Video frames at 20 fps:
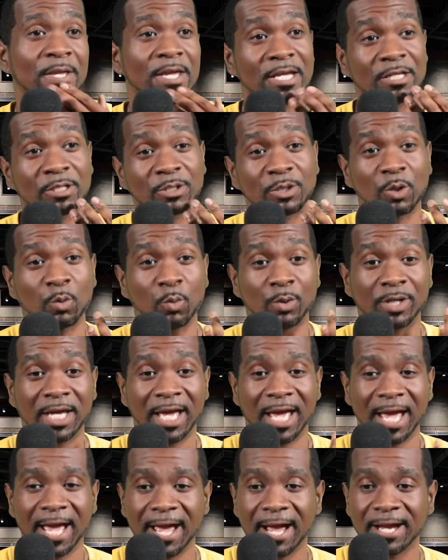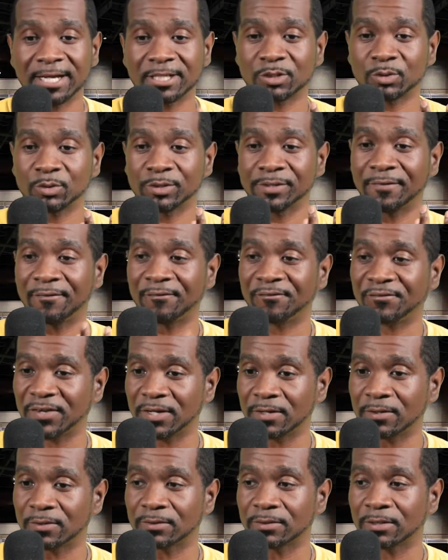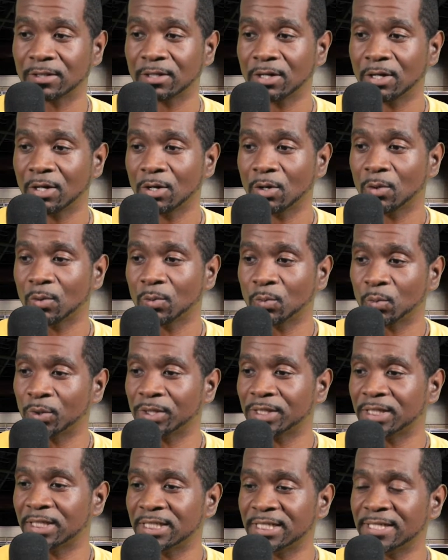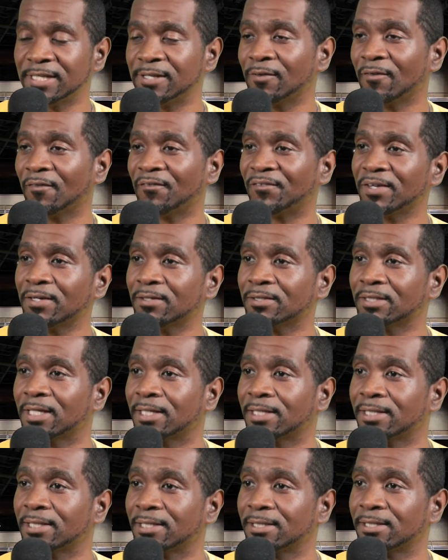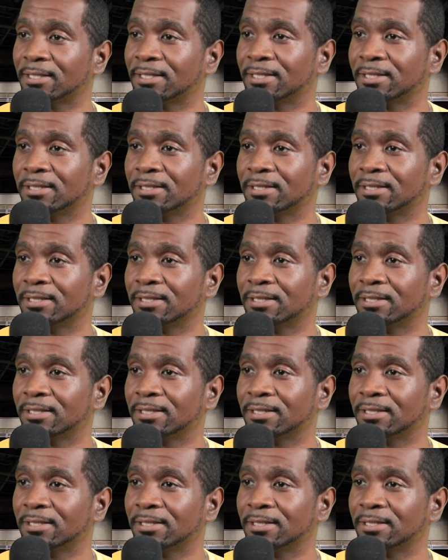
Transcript: And so when I actually felt what a needle felt like,